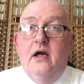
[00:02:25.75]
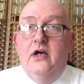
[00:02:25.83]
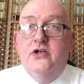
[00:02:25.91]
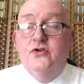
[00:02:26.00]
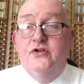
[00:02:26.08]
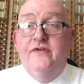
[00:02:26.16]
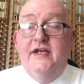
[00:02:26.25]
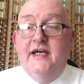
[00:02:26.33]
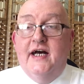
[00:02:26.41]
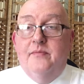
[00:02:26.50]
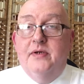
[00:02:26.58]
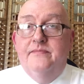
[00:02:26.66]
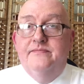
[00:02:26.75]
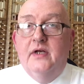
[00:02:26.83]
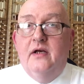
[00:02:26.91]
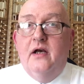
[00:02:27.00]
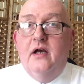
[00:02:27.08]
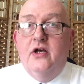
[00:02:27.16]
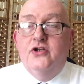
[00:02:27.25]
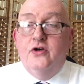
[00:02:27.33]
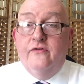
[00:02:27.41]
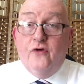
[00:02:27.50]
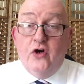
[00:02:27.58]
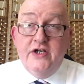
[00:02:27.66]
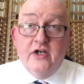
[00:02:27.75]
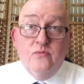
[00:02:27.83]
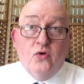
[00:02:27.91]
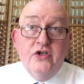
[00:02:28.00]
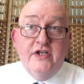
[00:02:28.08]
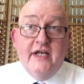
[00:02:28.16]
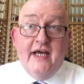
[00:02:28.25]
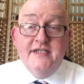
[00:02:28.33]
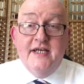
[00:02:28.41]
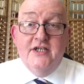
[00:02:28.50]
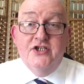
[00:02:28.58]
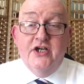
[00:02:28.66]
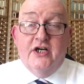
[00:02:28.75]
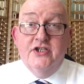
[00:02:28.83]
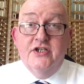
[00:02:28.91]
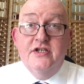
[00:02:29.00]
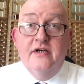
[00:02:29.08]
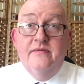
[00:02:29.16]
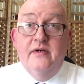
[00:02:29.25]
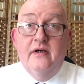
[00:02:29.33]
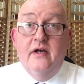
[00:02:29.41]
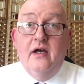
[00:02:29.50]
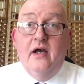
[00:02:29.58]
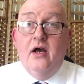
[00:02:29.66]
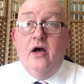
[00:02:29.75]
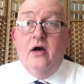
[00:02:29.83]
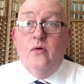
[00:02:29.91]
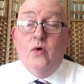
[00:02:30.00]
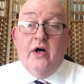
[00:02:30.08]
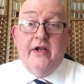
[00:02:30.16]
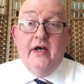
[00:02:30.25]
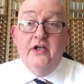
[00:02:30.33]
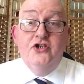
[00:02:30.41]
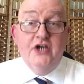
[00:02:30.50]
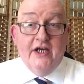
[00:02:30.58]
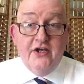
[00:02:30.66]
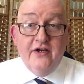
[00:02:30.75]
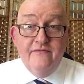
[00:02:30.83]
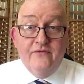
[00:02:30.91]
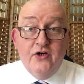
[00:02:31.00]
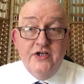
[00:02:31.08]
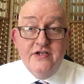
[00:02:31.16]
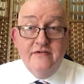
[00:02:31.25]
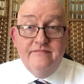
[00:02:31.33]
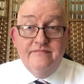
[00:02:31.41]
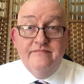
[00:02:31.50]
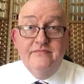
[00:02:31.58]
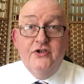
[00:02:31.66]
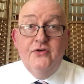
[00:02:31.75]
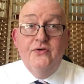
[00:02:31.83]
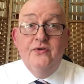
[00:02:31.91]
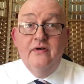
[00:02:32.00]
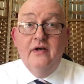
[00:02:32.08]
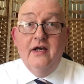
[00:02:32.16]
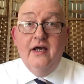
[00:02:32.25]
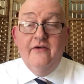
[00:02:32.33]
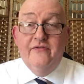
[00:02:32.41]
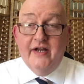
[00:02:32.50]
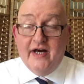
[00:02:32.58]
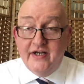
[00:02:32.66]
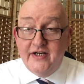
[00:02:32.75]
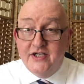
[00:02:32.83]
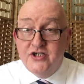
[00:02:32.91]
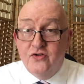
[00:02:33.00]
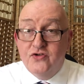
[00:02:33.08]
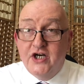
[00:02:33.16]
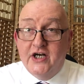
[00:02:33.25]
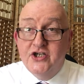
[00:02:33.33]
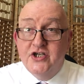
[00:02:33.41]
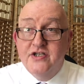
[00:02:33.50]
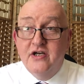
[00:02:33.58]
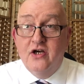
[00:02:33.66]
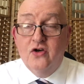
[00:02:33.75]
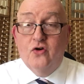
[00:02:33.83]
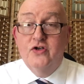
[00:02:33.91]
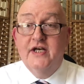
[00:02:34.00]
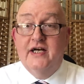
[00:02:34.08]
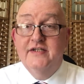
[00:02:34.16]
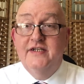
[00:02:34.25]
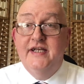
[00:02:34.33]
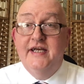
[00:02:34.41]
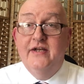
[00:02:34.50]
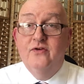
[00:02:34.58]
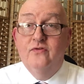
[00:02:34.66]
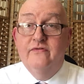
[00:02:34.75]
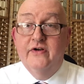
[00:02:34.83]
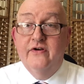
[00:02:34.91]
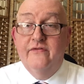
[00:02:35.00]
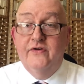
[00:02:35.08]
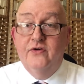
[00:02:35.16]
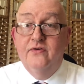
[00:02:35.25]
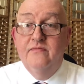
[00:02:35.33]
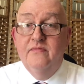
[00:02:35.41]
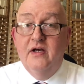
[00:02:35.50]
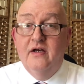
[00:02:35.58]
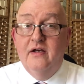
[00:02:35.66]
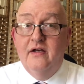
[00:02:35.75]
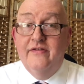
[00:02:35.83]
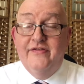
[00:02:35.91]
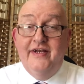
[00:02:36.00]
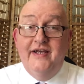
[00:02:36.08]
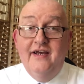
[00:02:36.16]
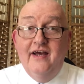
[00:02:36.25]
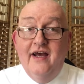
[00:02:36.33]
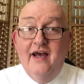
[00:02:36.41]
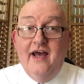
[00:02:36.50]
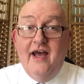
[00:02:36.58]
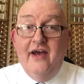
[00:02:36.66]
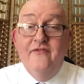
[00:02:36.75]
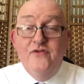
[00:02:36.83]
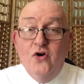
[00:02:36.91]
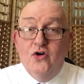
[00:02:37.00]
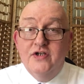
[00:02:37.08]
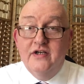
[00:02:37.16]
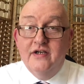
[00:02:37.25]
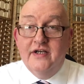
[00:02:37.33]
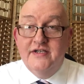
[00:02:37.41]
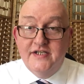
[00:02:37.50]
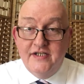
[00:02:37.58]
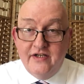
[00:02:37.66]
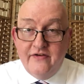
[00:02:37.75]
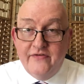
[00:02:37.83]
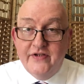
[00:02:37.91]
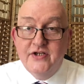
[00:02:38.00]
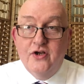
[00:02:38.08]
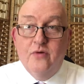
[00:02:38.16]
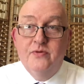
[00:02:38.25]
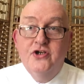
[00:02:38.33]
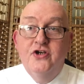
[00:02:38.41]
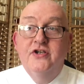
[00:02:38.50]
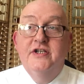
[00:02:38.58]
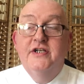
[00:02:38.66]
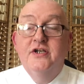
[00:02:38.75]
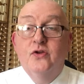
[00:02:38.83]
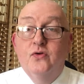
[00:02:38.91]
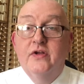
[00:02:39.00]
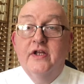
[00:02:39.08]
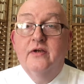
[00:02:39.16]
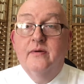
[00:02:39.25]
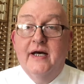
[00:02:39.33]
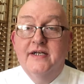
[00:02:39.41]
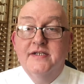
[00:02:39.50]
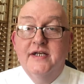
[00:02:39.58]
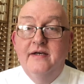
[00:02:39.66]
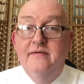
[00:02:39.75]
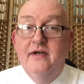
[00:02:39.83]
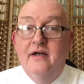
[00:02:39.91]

So to recap, to avoid unwanted excess charges, 1. Check your invoice. 2. If there are additional charges, contact the DNO for a review. 3. If not, consider if there's an opportunity to lower the capacity.